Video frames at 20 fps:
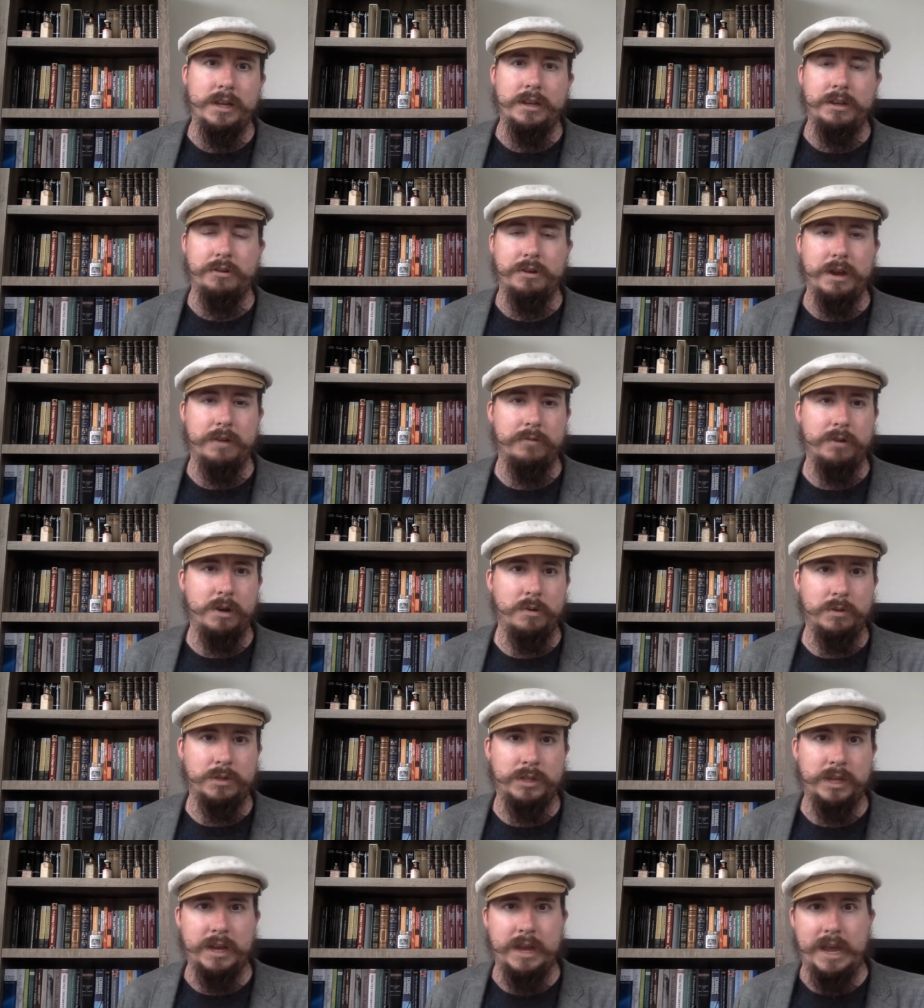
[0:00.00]
You never know
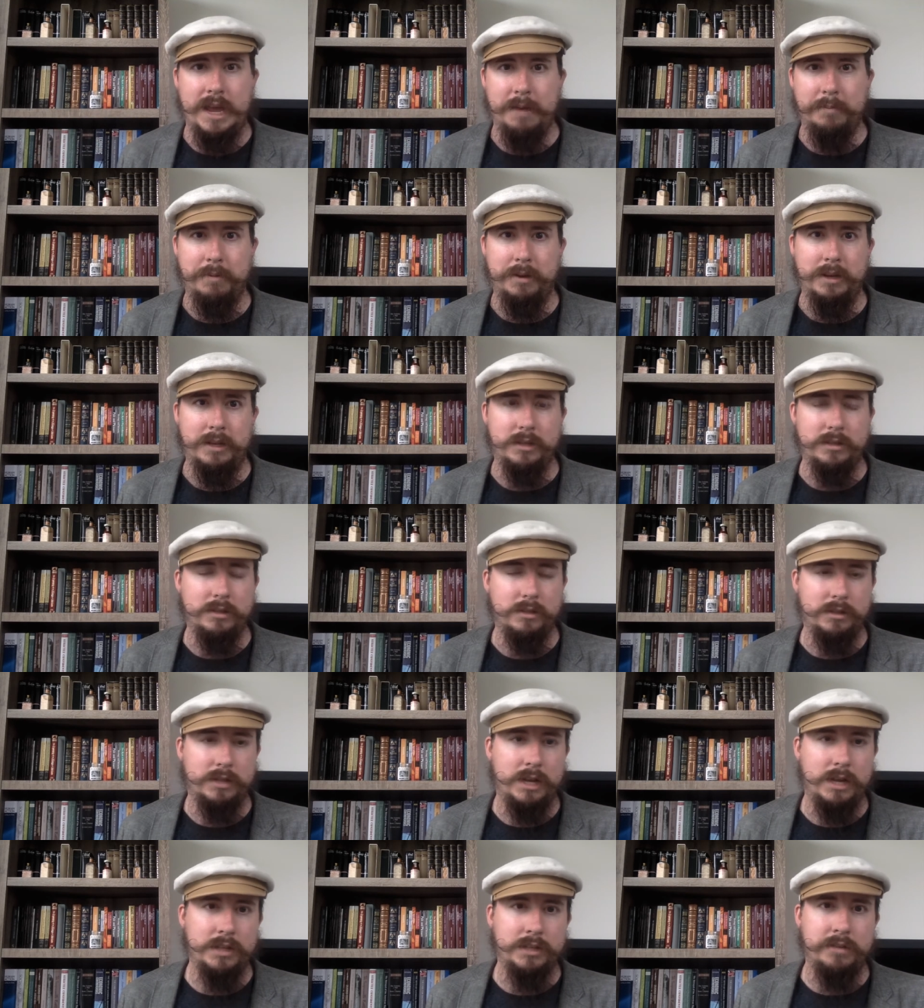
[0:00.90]
what's going to happen. It's
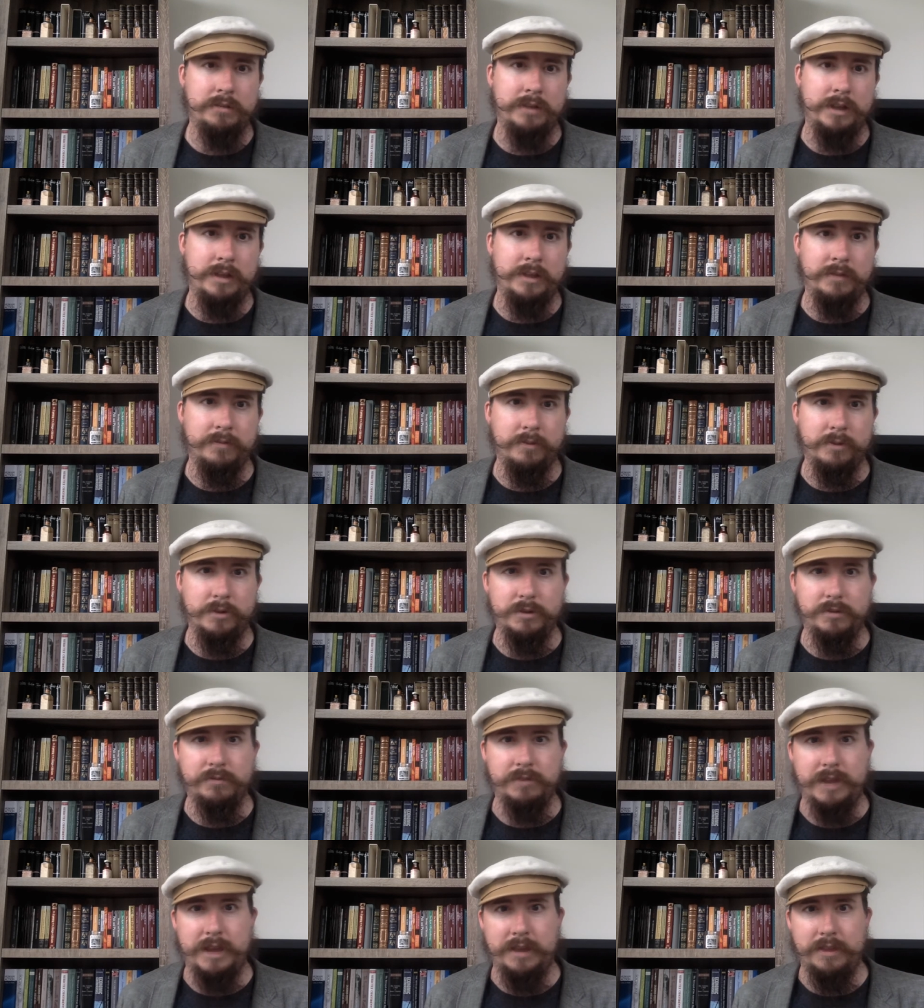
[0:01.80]
constantly on the verge
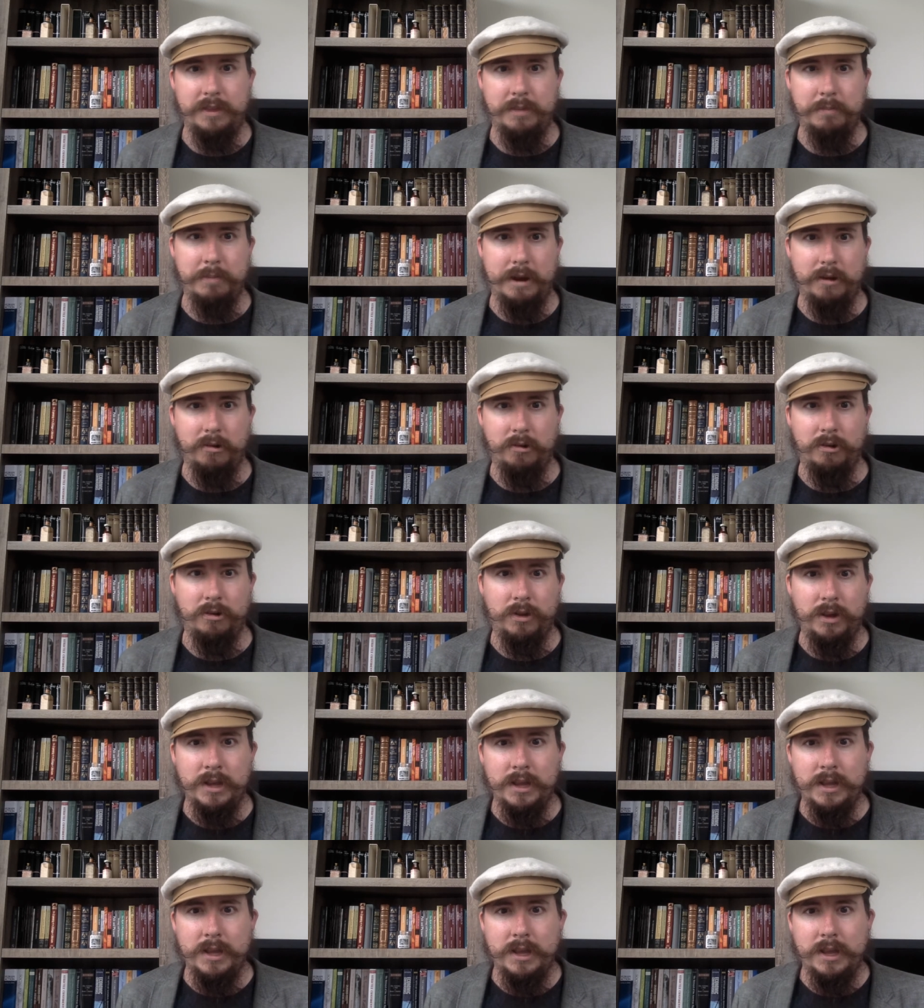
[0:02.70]
of death and
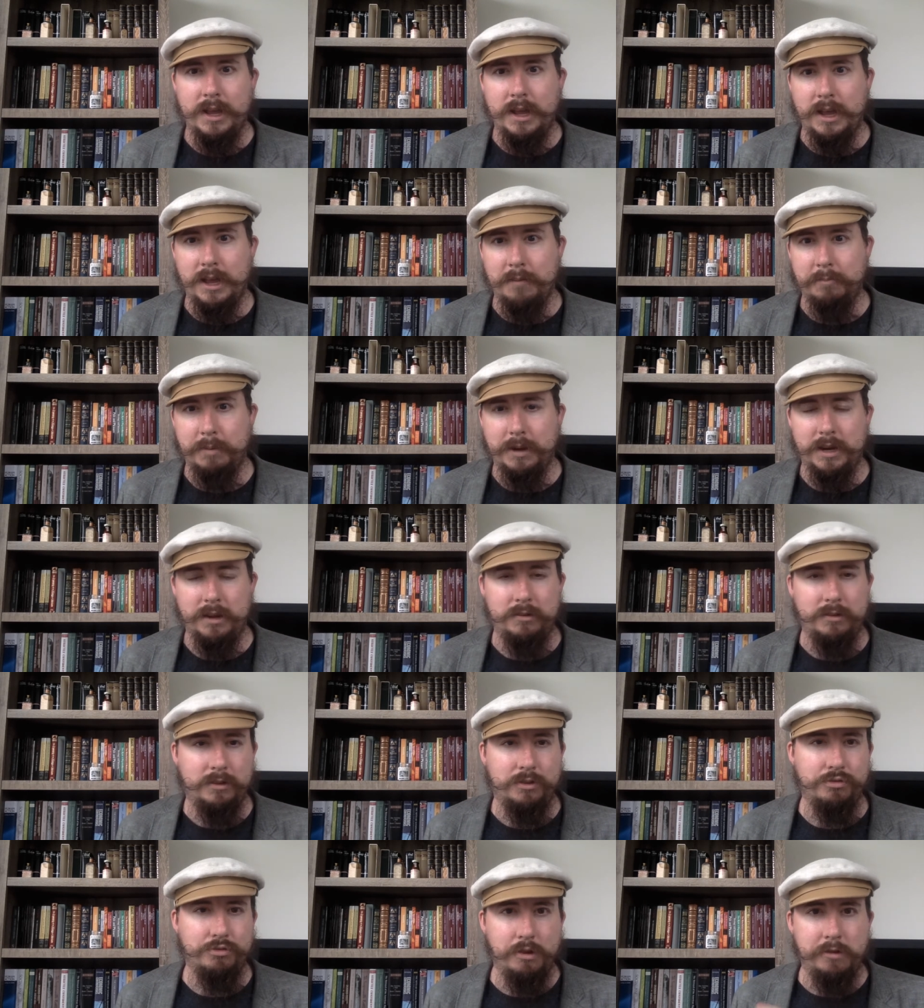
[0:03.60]
peril, but
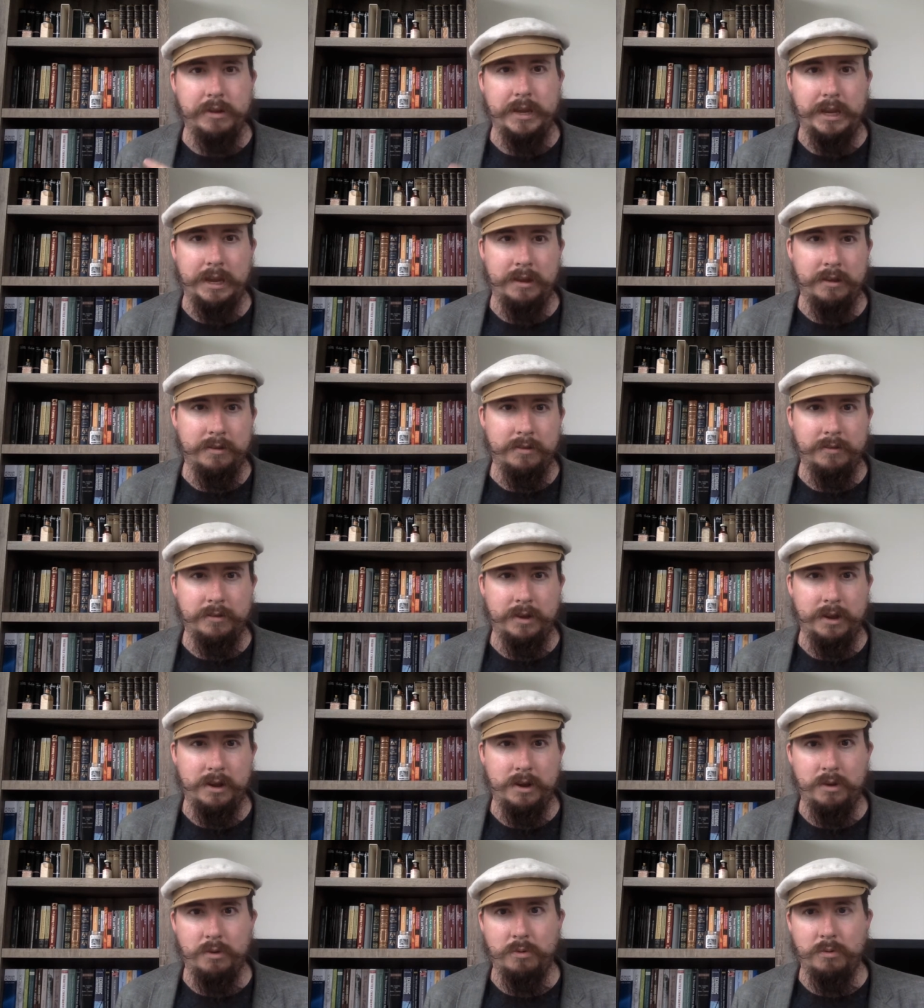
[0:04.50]
thrilling,
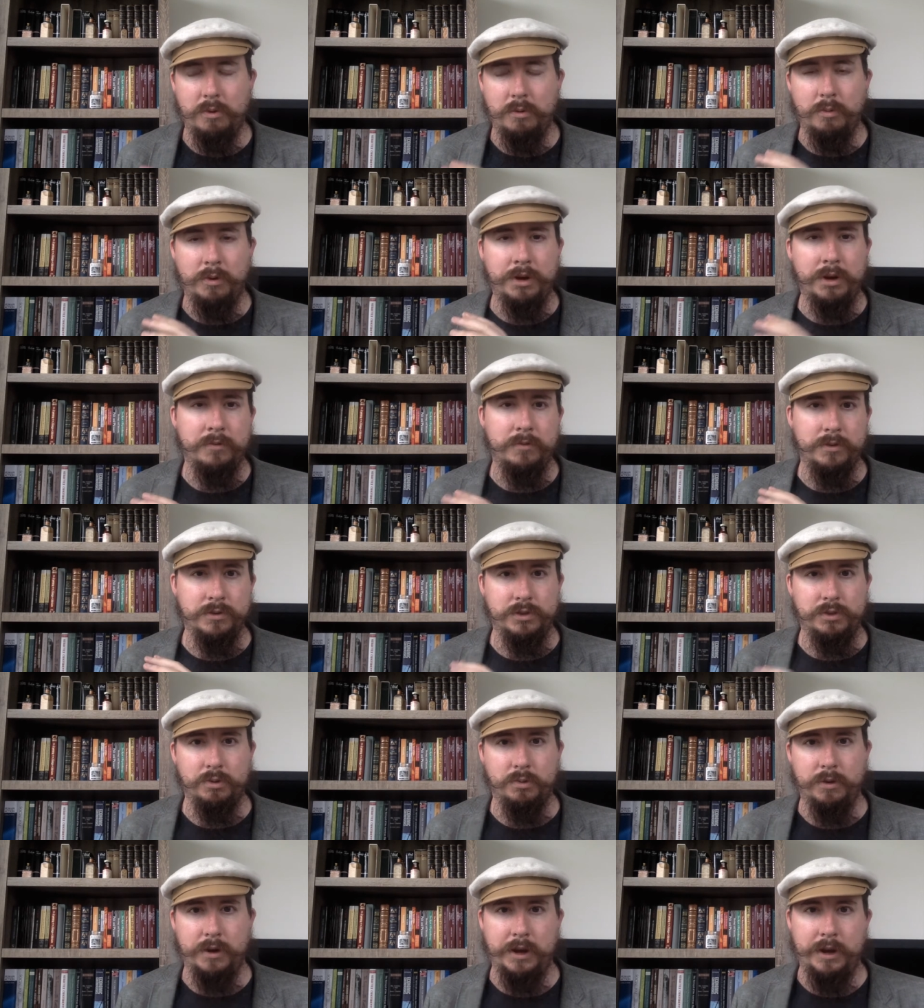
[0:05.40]
a wonderful
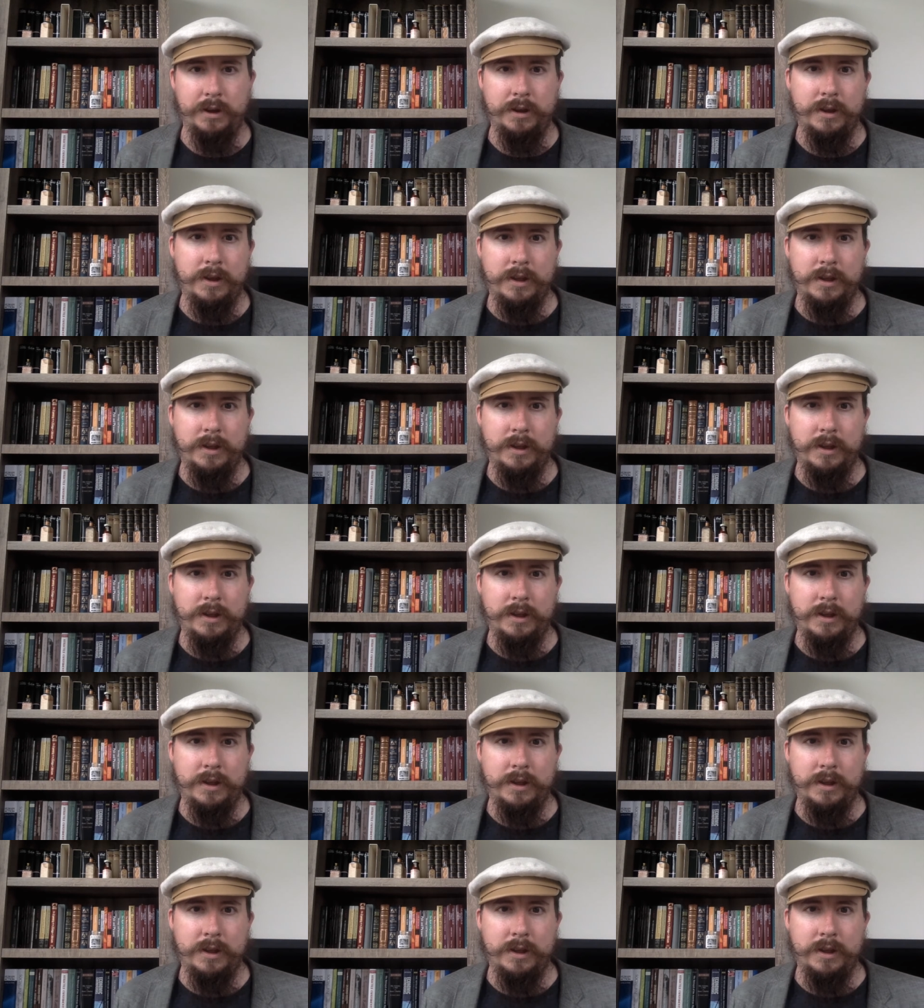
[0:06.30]
story.